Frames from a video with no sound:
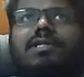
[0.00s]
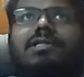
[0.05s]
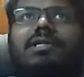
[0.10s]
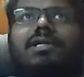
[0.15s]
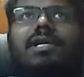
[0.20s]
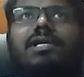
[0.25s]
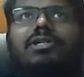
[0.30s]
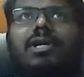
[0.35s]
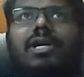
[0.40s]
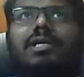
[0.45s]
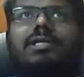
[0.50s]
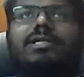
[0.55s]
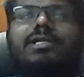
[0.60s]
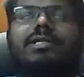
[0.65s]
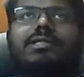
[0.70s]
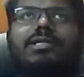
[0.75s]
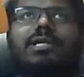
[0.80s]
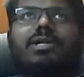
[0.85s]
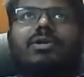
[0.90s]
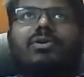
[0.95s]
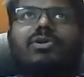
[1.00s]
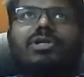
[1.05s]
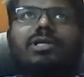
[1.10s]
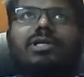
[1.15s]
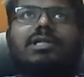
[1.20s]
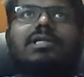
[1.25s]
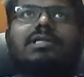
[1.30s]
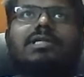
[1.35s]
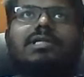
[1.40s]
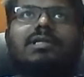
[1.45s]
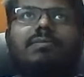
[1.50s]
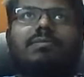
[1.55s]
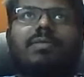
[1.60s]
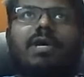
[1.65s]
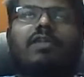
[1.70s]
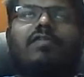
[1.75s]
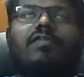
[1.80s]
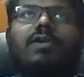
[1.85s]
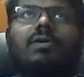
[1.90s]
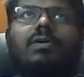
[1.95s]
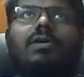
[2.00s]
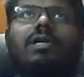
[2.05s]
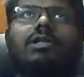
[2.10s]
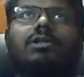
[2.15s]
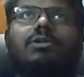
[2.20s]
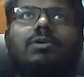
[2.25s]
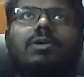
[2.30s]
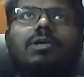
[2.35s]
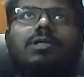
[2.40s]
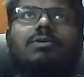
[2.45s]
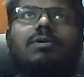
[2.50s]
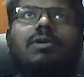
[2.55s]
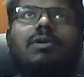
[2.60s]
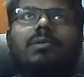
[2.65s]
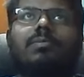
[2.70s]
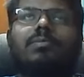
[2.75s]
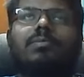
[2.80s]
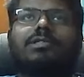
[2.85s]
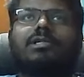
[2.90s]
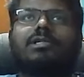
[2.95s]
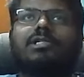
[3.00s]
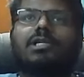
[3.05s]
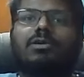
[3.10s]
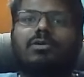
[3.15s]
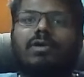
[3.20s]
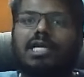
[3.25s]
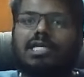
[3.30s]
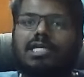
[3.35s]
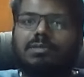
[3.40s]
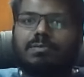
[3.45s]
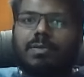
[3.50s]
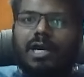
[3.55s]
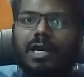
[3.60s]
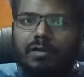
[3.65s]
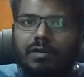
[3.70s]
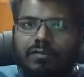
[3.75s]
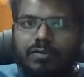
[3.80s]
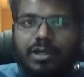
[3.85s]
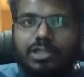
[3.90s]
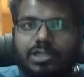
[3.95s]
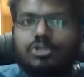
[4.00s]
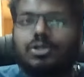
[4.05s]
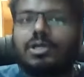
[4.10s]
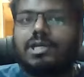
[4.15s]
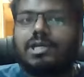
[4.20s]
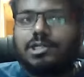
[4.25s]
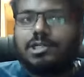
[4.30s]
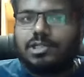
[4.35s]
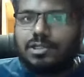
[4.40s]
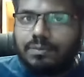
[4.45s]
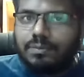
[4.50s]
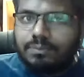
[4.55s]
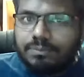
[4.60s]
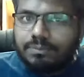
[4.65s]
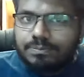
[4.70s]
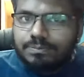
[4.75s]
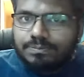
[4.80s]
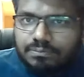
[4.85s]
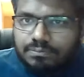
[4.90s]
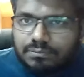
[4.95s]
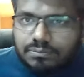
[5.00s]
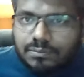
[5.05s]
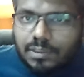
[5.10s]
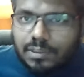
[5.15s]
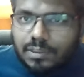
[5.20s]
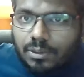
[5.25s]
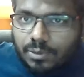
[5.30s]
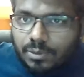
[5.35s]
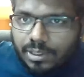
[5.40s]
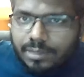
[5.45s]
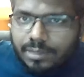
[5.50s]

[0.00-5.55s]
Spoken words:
in educational institutions benefit only those who are in a position to aspire for education. Okay.